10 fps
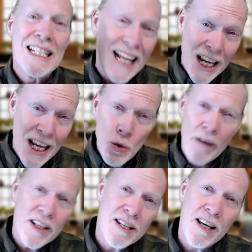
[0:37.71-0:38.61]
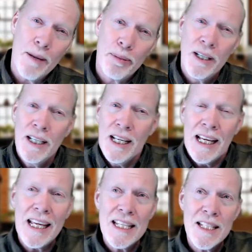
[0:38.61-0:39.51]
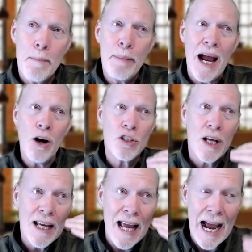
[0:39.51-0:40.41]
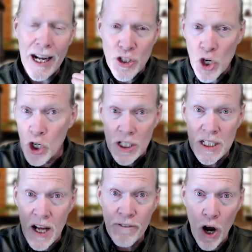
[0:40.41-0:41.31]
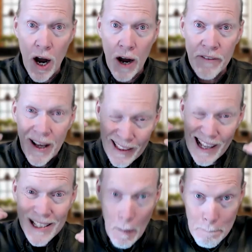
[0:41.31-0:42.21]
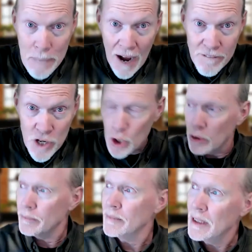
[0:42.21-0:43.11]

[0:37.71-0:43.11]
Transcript: Today's Revit tip is about how to turn stuff off that's above you,